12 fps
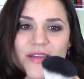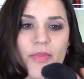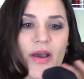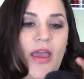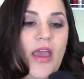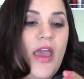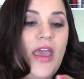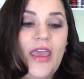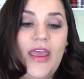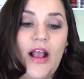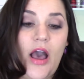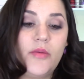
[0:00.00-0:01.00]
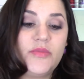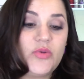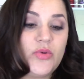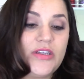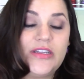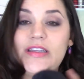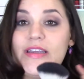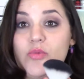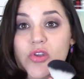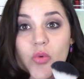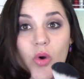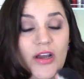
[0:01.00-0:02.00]
but it comes really clean
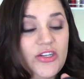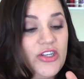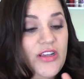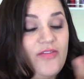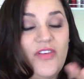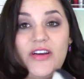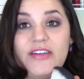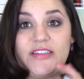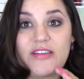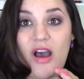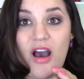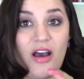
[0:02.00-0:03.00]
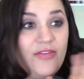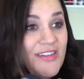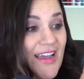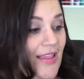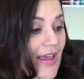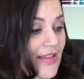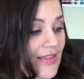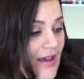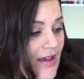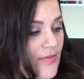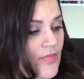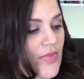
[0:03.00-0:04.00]
when you wash it, very soft. I like
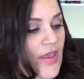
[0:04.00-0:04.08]
that.